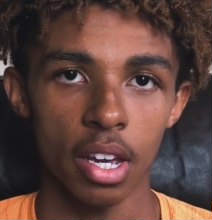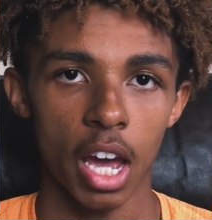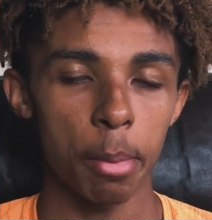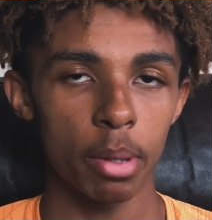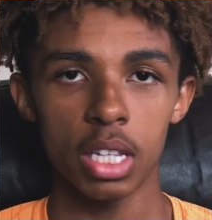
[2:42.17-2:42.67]

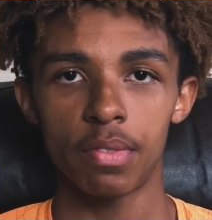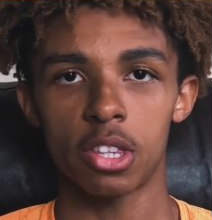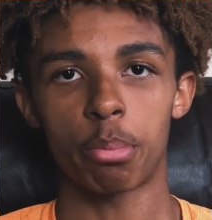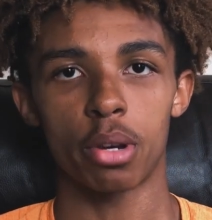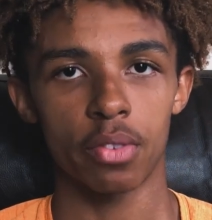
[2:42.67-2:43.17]
I believe in
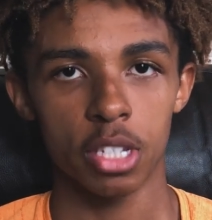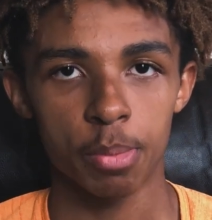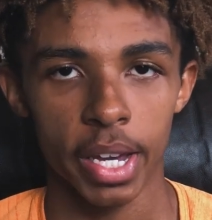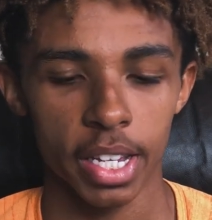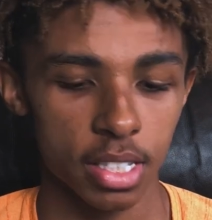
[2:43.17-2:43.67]
the previous
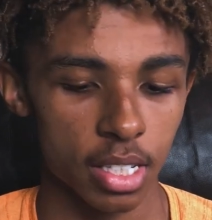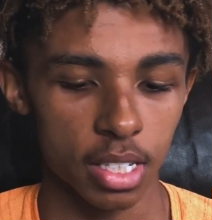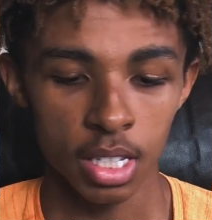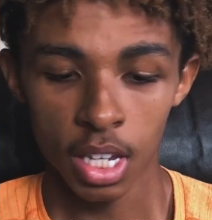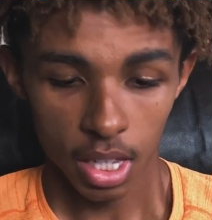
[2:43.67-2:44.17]

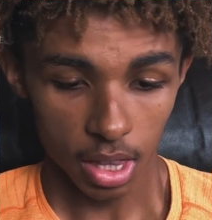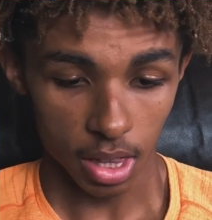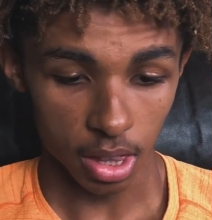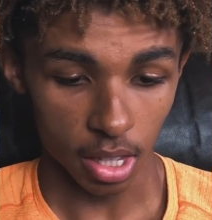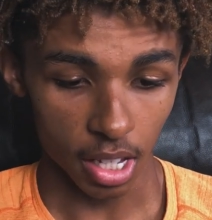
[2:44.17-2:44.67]
Pegasus,
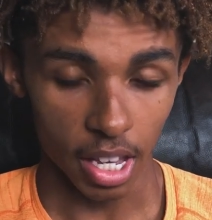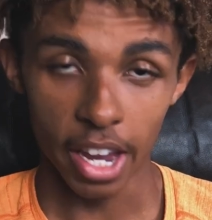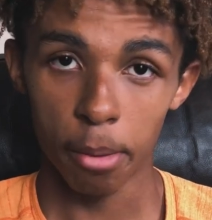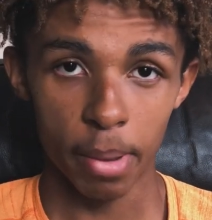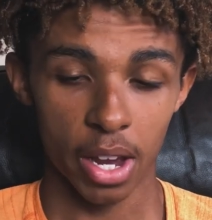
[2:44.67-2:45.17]
the
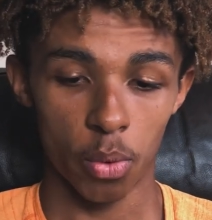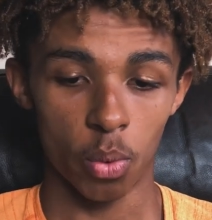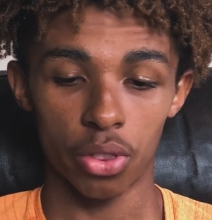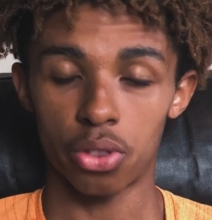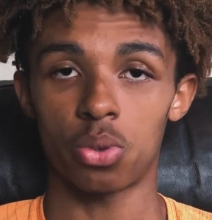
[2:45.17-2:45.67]
airbag
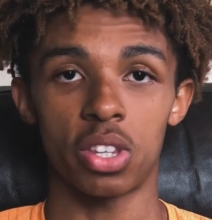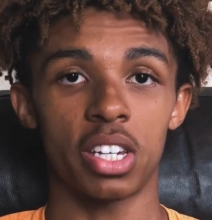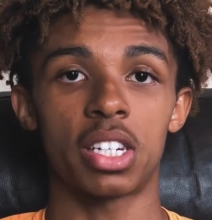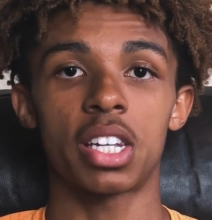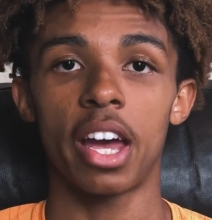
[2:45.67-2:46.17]
went through the
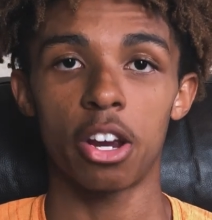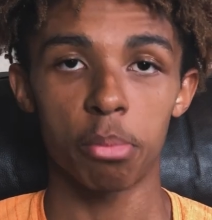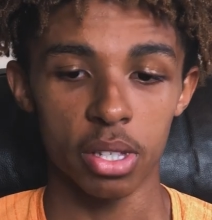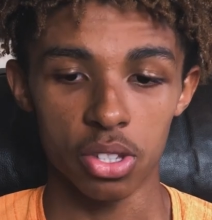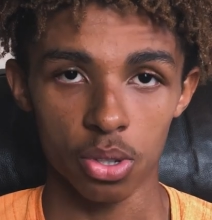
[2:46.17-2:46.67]
entire
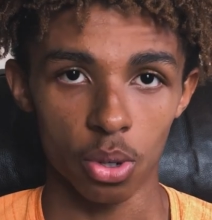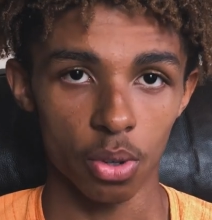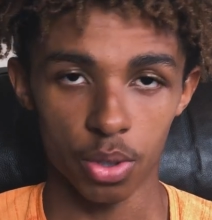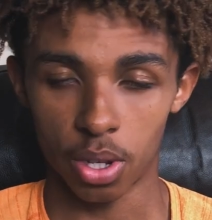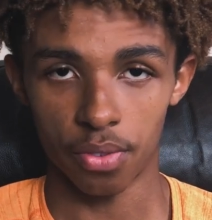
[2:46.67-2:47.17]

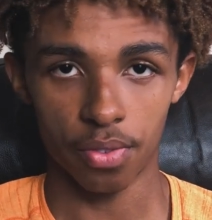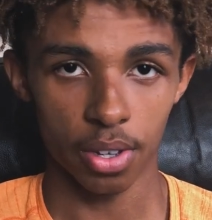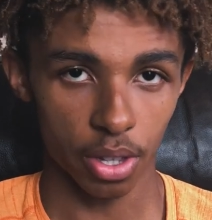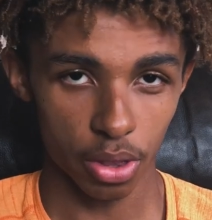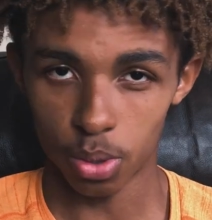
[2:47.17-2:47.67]
midsole. You could
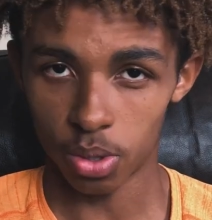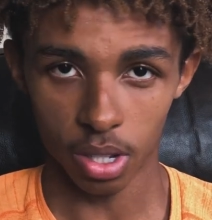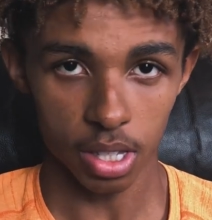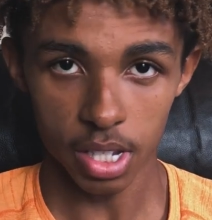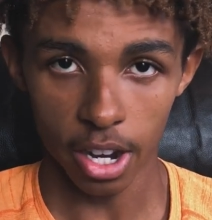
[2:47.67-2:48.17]
feel it through the
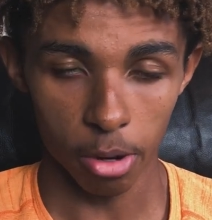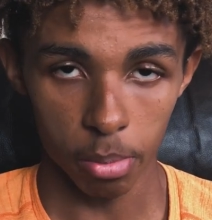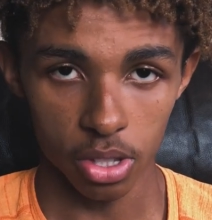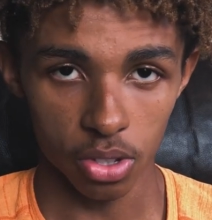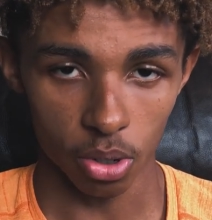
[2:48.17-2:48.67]
entire
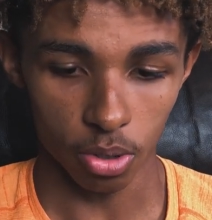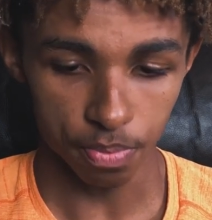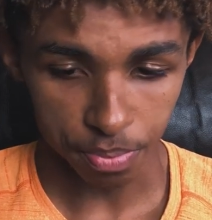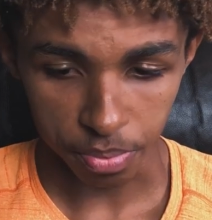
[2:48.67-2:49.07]
midsole.